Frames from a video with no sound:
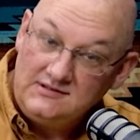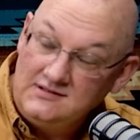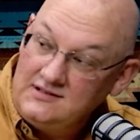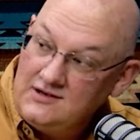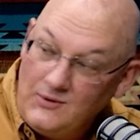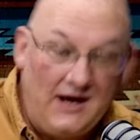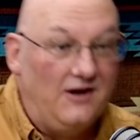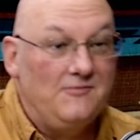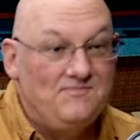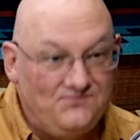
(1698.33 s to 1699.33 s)
Mm-hmm.
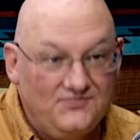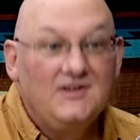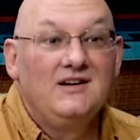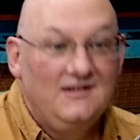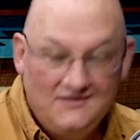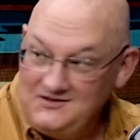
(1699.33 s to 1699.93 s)
Well, you